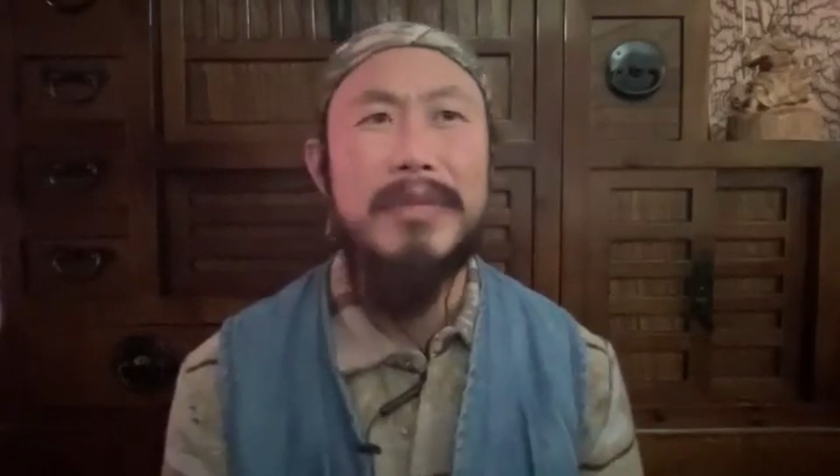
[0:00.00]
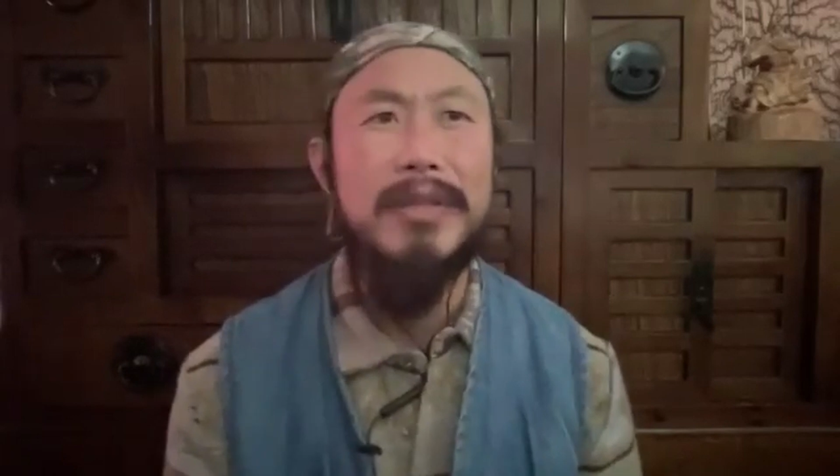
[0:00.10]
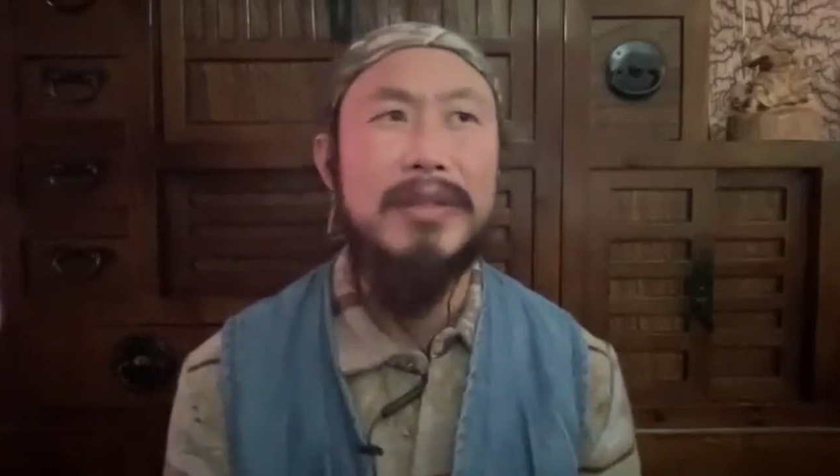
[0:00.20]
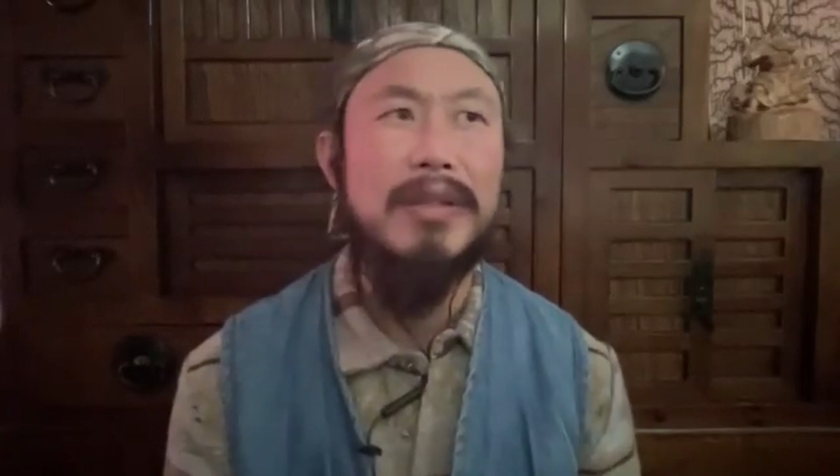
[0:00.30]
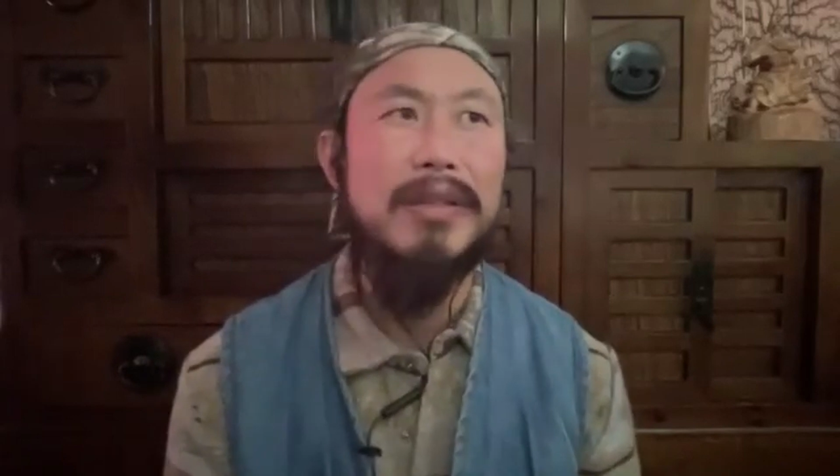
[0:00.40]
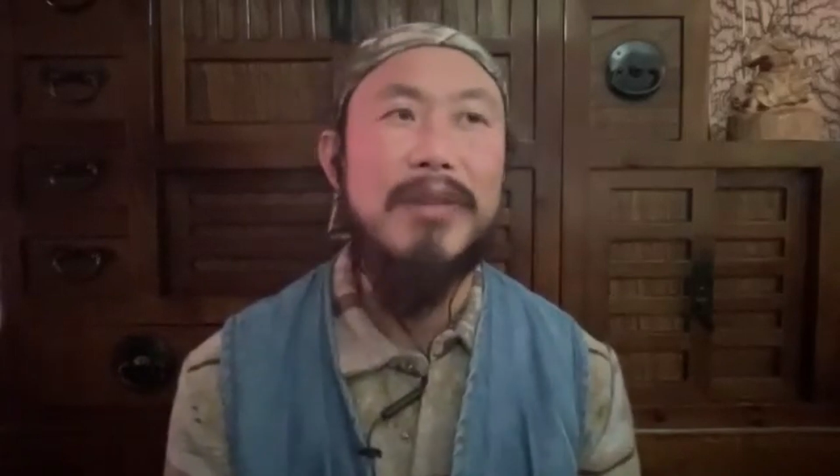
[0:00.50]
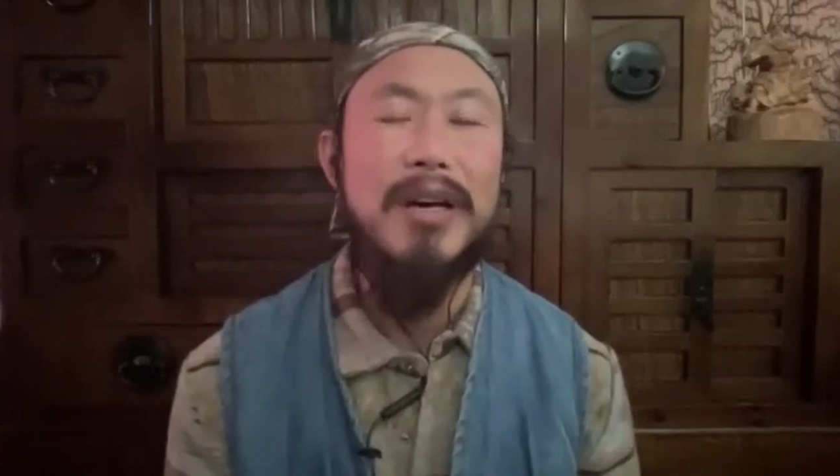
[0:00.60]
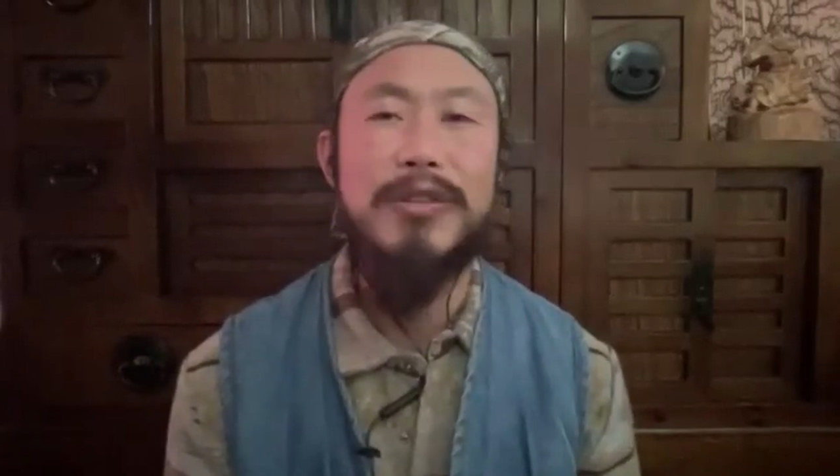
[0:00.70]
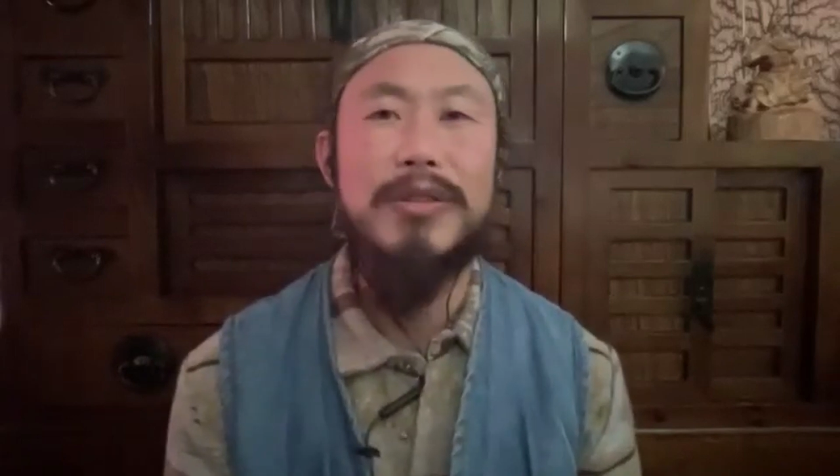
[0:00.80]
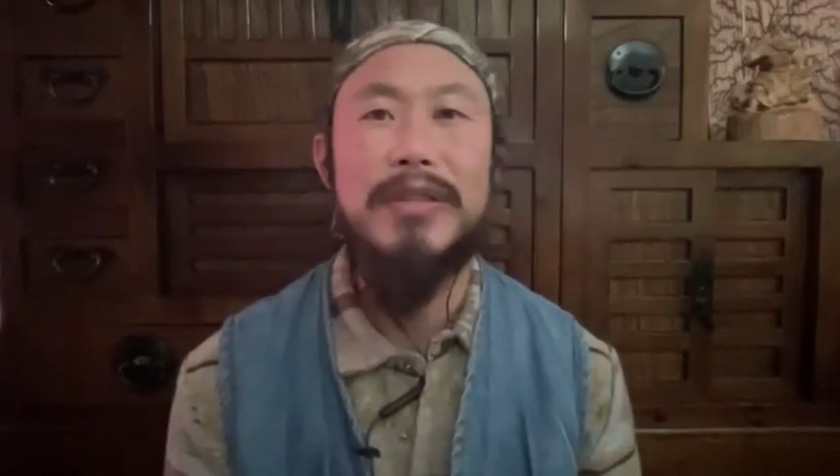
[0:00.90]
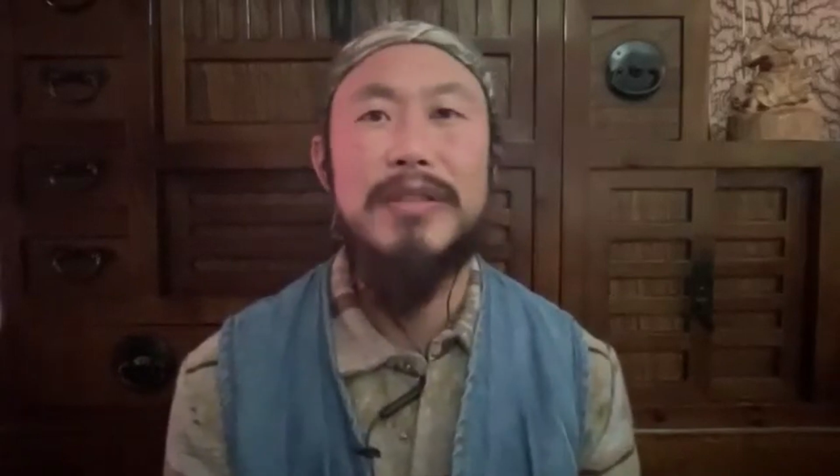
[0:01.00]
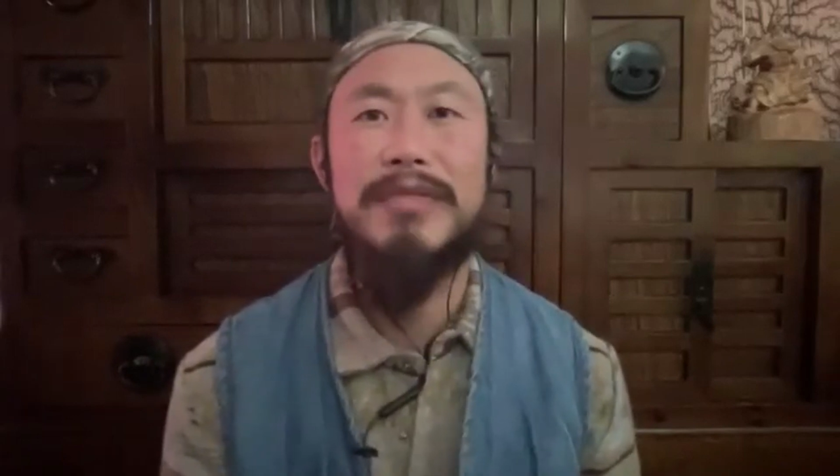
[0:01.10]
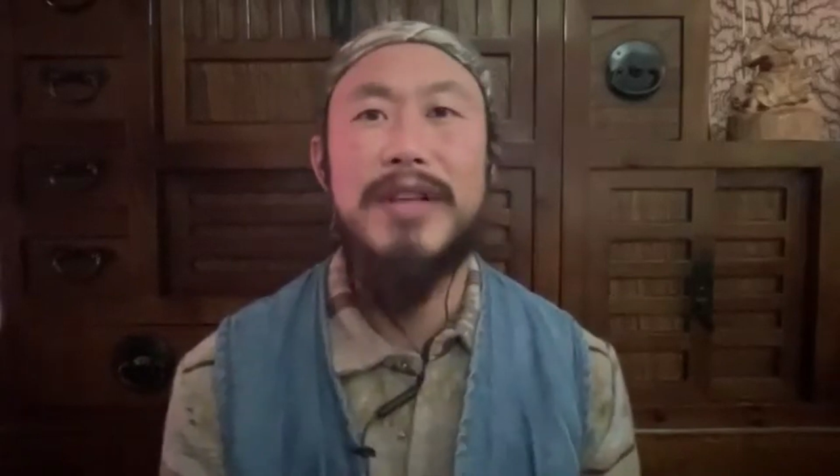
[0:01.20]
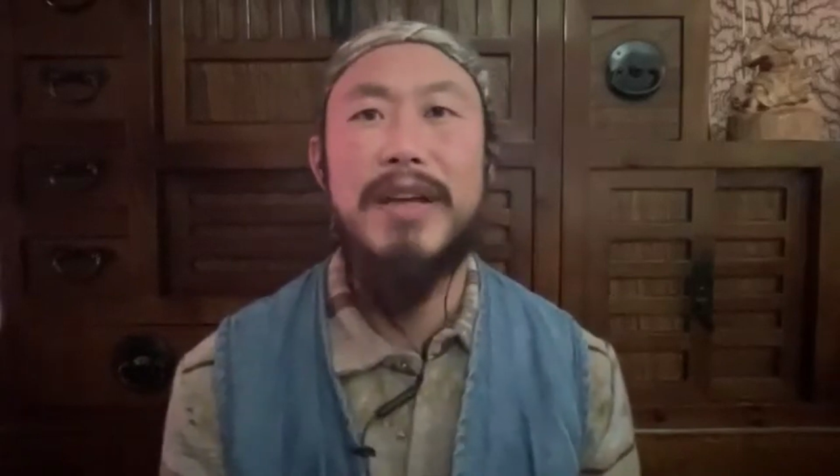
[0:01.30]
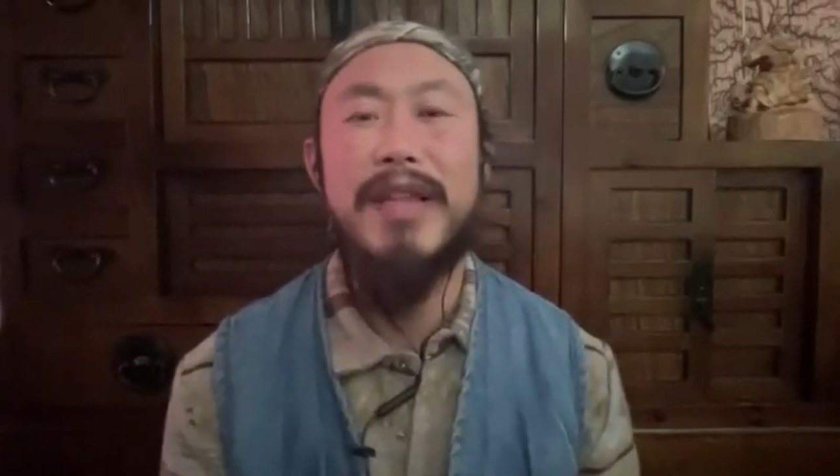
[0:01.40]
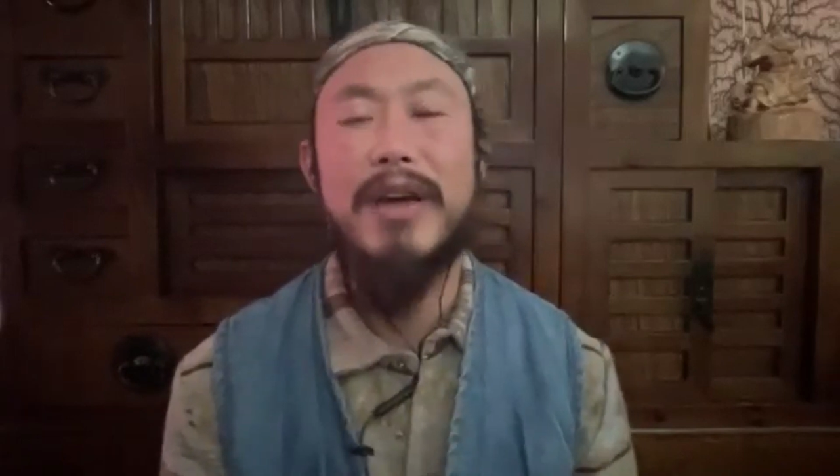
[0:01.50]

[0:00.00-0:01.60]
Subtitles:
There's hundreds, if not